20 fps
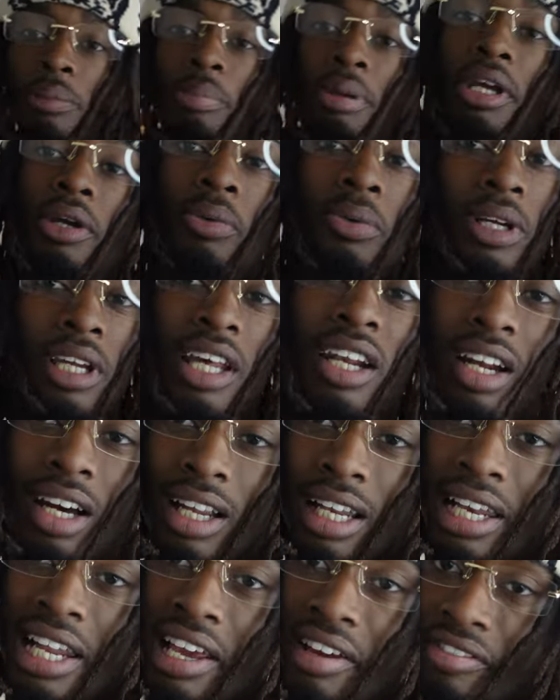the pink one get a
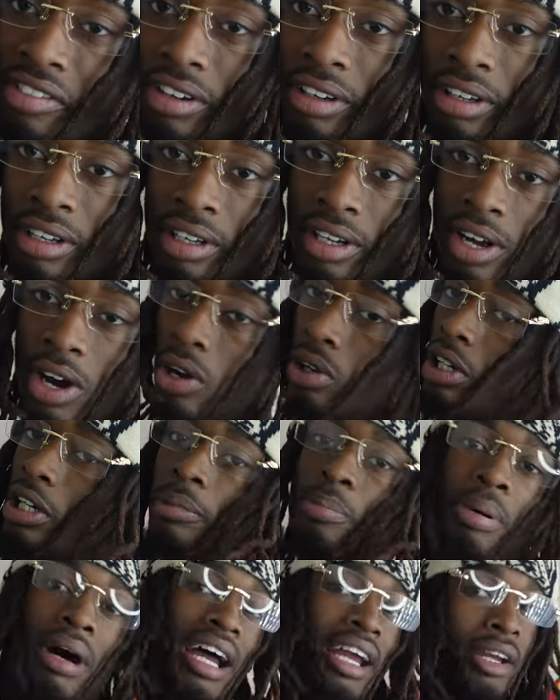11. Only the
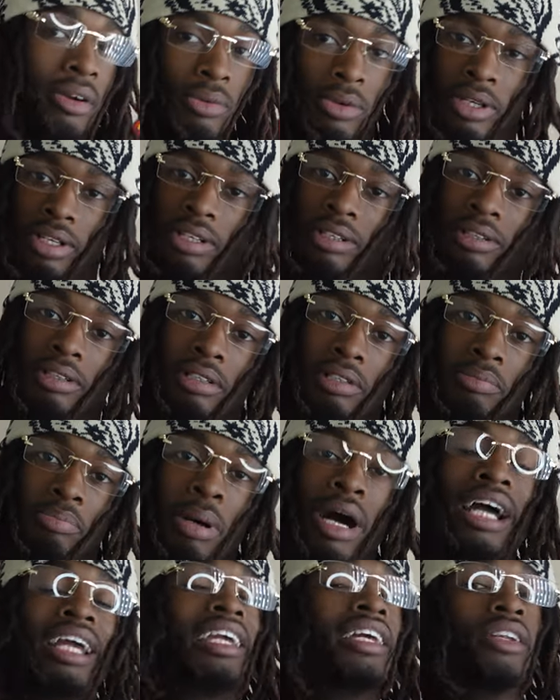pink.
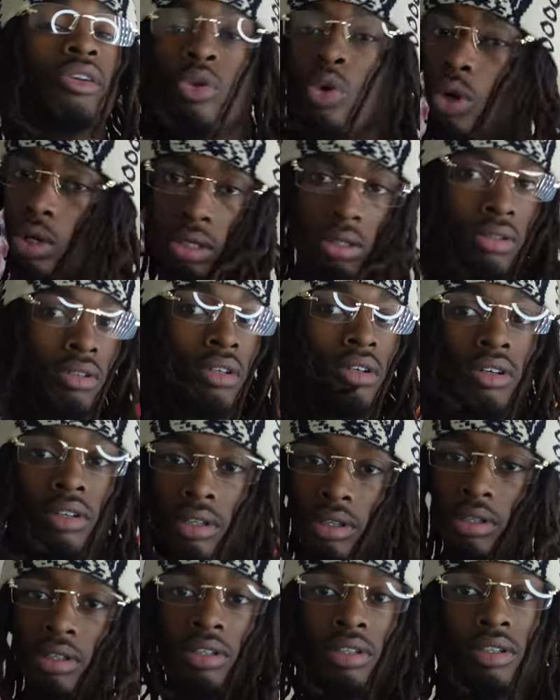Pinky, yo.
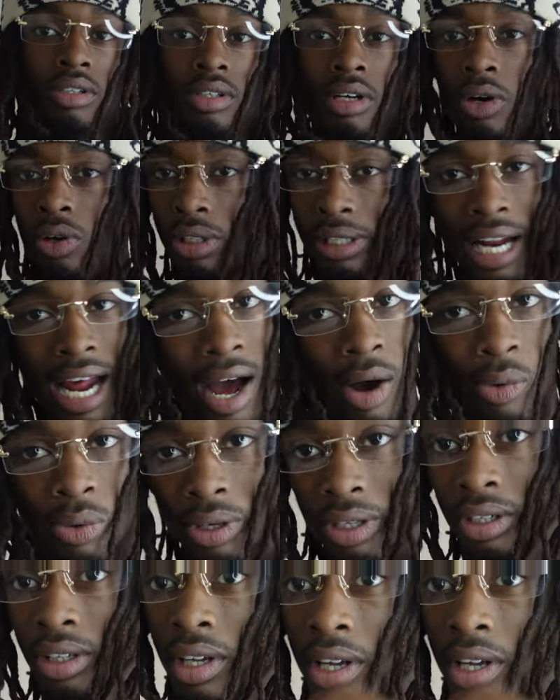Only that one.